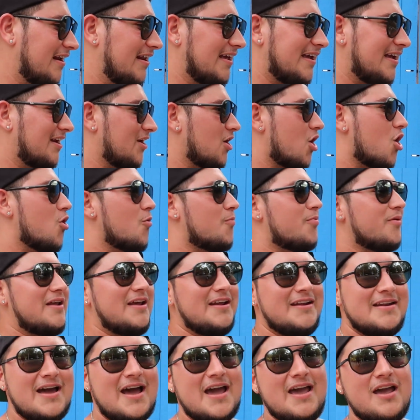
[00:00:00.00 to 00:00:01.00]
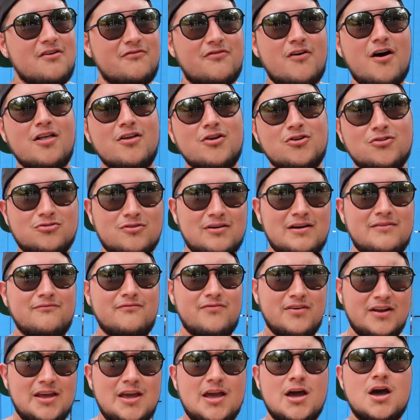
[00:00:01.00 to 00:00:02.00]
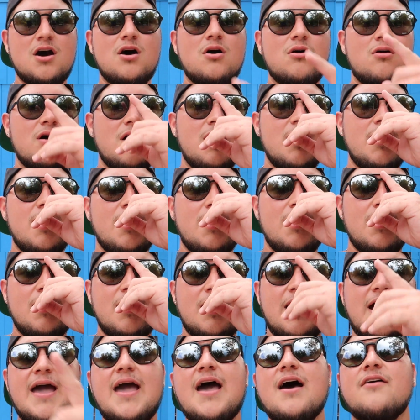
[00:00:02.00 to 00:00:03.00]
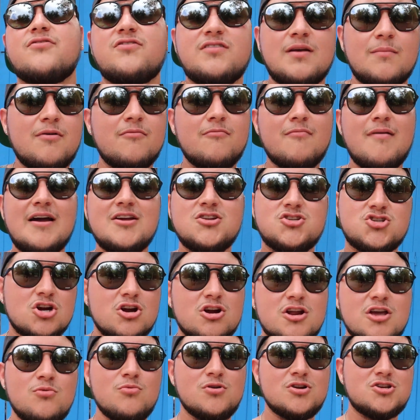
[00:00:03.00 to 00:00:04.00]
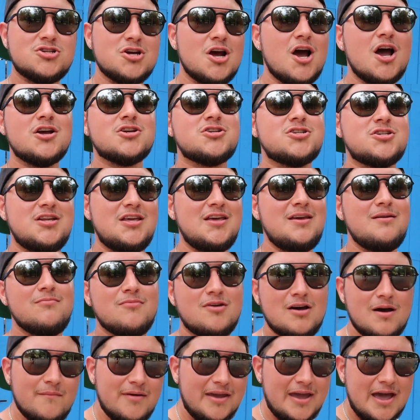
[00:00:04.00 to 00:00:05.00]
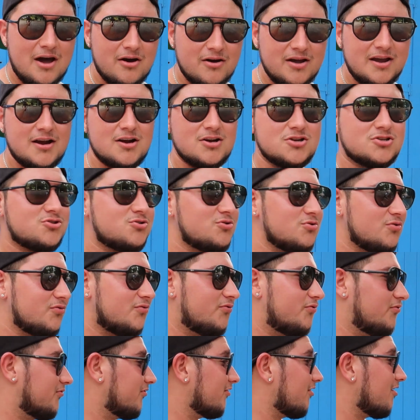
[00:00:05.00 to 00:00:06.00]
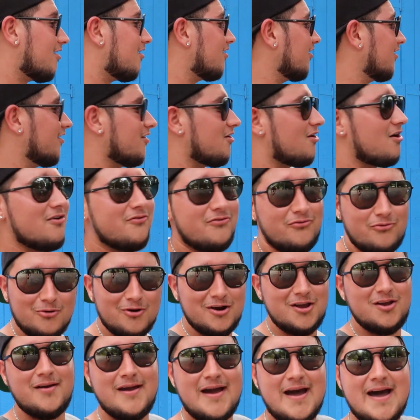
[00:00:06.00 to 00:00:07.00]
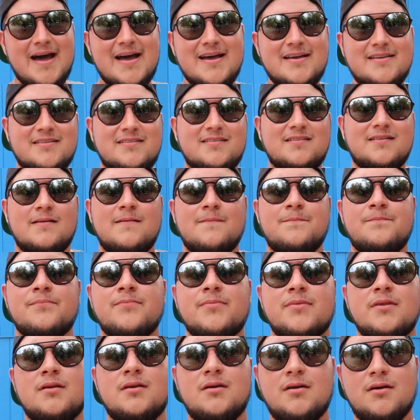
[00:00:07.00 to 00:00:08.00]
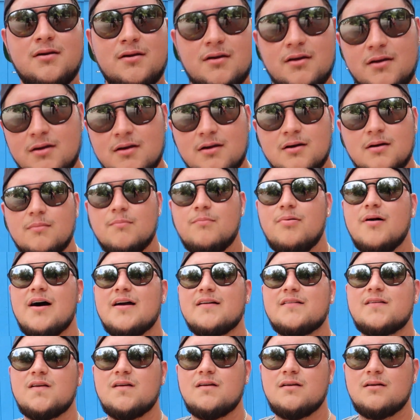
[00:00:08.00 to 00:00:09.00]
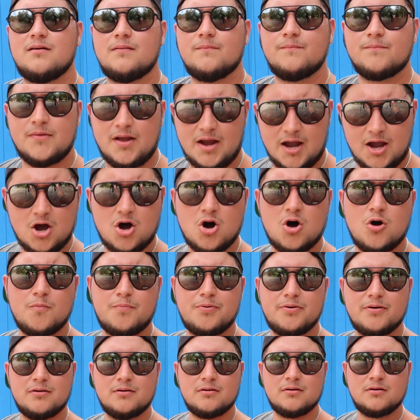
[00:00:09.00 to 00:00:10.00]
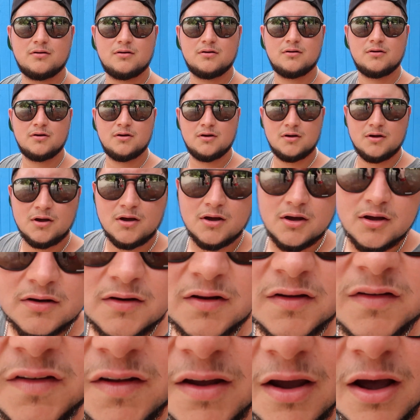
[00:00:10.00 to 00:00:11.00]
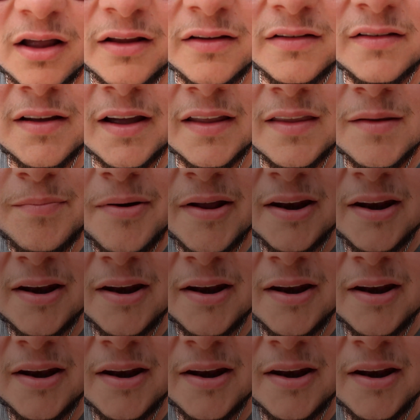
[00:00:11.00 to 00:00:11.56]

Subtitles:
getting an opening night of Howl-O-Scream video. I have some of my Journey with Josh team coming out here to vlog it all for you guys. But I hope to see y'all inside the